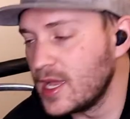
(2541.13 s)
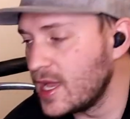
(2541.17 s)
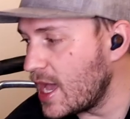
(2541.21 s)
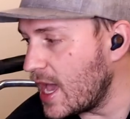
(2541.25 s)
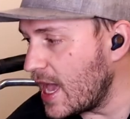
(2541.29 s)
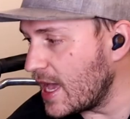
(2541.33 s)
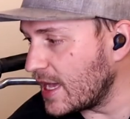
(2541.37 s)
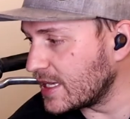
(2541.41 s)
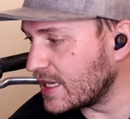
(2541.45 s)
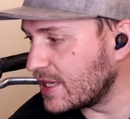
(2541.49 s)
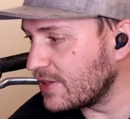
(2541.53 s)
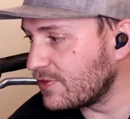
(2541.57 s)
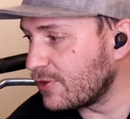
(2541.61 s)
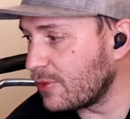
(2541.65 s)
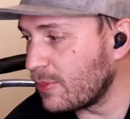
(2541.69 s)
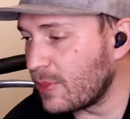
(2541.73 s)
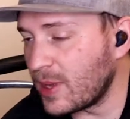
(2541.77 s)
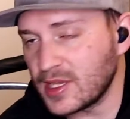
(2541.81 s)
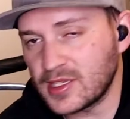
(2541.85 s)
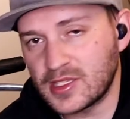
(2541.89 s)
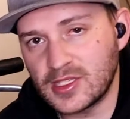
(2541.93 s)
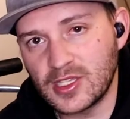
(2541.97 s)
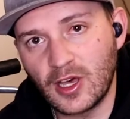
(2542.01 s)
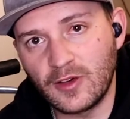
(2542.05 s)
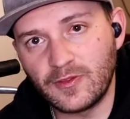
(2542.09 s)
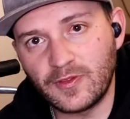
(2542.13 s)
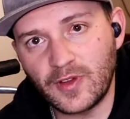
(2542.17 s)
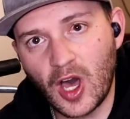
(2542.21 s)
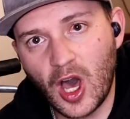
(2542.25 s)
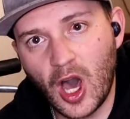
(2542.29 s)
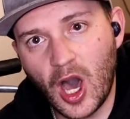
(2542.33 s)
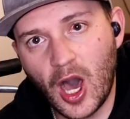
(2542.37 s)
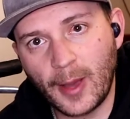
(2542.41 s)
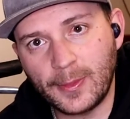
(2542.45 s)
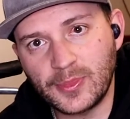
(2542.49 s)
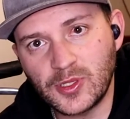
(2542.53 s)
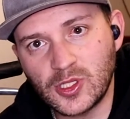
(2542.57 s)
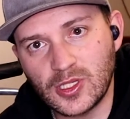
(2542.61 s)
and given myself
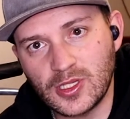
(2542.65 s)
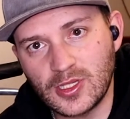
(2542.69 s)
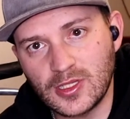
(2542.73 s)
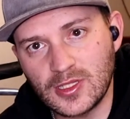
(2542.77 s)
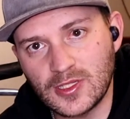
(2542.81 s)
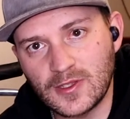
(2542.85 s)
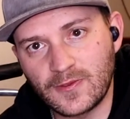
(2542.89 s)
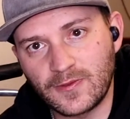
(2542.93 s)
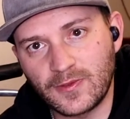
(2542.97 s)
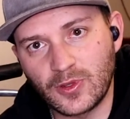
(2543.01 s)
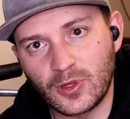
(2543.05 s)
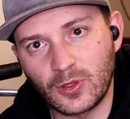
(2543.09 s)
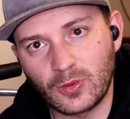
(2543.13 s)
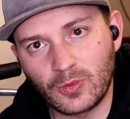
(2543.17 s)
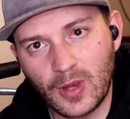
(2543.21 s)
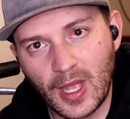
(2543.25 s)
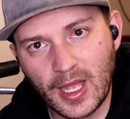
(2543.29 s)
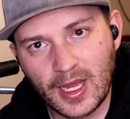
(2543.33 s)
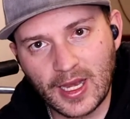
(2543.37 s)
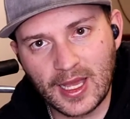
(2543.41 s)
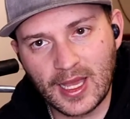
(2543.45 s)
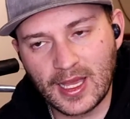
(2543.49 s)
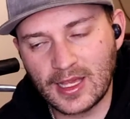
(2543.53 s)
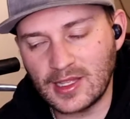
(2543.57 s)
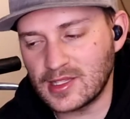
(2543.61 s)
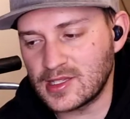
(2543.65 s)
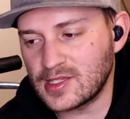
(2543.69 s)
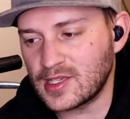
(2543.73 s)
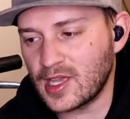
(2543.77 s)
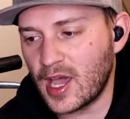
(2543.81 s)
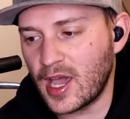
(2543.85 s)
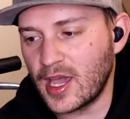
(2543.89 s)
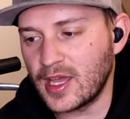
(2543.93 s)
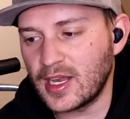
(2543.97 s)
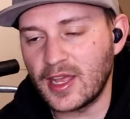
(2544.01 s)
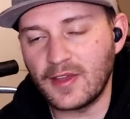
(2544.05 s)
options for the right hand side.